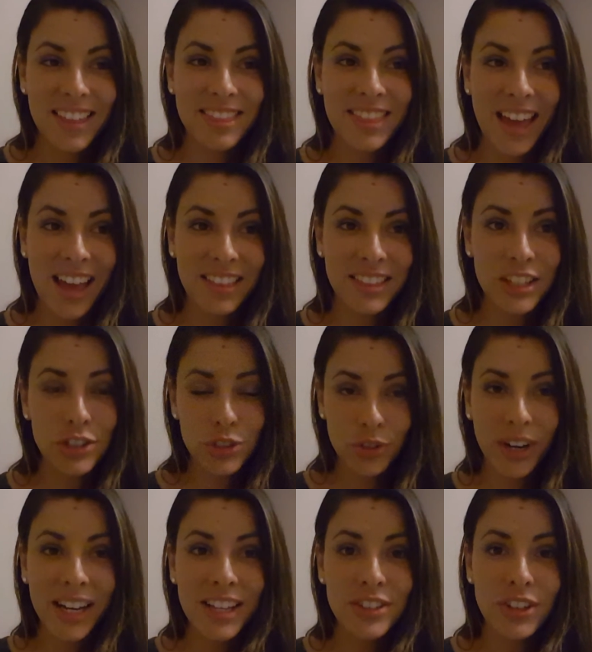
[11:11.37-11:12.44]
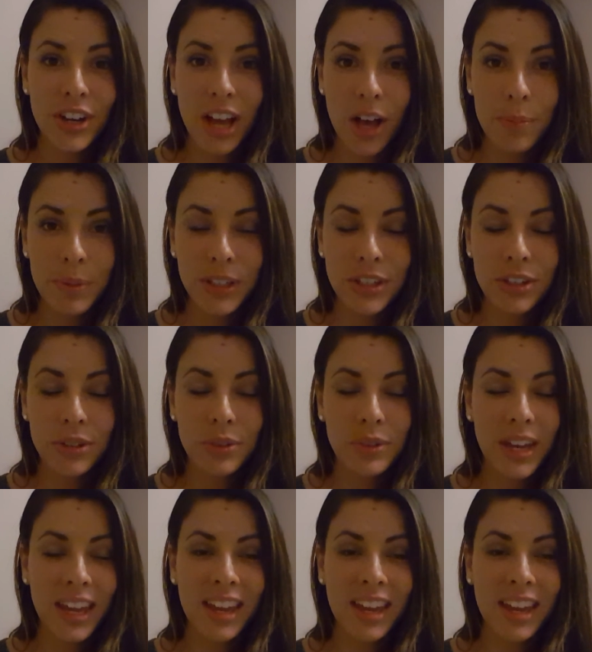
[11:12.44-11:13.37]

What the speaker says: that these trainings are helping you.